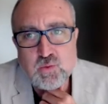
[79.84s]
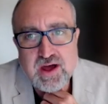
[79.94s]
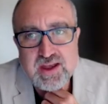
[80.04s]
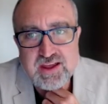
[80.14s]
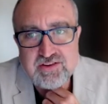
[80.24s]

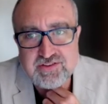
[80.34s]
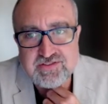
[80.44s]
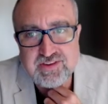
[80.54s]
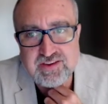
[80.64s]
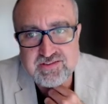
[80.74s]
one
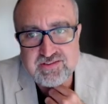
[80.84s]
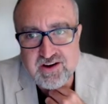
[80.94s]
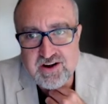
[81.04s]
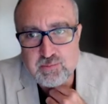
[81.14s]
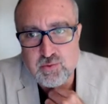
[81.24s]
interesting
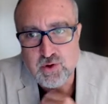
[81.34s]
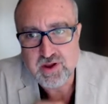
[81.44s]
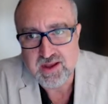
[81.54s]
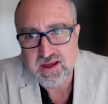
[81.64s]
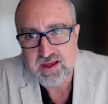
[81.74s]
starting
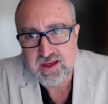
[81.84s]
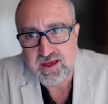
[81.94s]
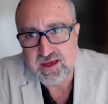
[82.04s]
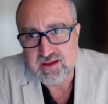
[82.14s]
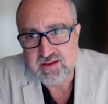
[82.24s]
point
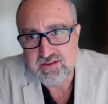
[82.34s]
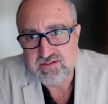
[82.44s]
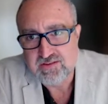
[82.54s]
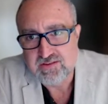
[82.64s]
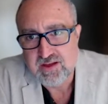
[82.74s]

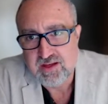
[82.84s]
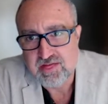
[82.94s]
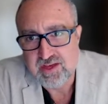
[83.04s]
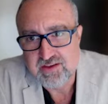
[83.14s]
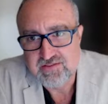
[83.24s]
is
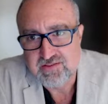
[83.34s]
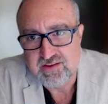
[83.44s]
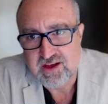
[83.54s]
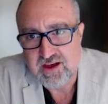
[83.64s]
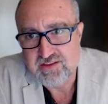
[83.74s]
this
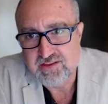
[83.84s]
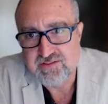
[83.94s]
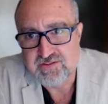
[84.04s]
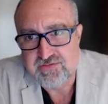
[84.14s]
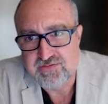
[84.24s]

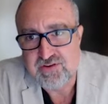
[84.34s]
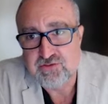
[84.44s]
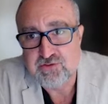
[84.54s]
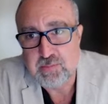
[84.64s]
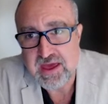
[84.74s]
is the
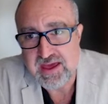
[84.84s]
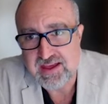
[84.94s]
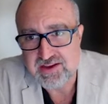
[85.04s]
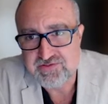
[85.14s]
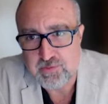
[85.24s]
first
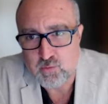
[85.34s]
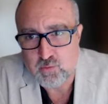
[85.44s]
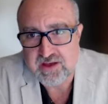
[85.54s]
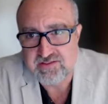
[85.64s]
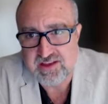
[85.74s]
page from
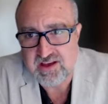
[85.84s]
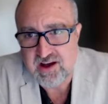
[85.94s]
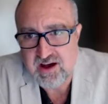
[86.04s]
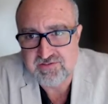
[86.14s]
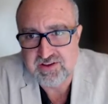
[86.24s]
Wesley
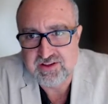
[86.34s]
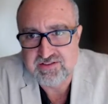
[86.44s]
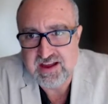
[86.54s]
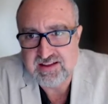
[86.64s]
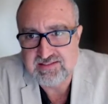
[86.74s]
Hoffeld's
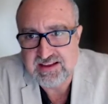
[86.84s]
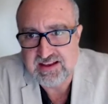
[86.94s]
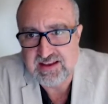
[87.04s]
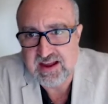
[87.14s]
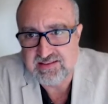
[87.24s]

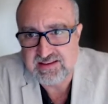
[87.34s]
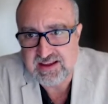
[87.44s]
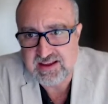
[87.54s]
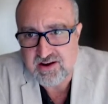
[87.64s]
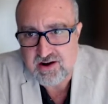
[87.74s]

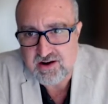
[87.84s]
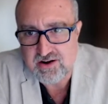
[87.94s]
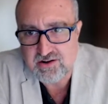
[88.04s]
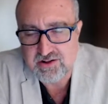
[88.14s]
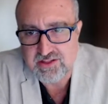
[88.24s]
1919
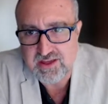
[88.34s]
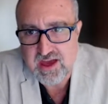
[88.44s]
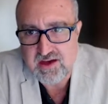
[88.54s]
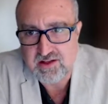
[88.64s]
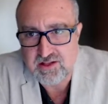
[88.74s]
article in the
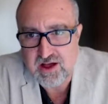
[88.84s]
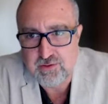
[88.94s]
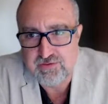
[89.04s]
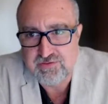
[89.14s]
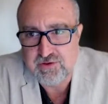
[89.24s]
Yale Law
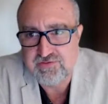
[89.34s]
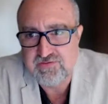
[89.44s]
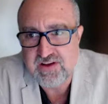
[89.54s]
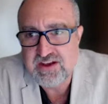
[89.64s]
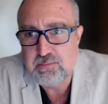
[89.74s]
Review,
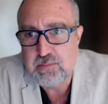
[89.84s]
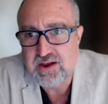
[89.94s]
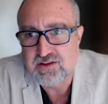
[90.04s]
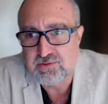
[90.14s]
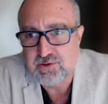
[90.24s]

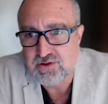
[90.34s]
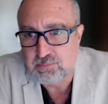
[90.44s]
Fundamental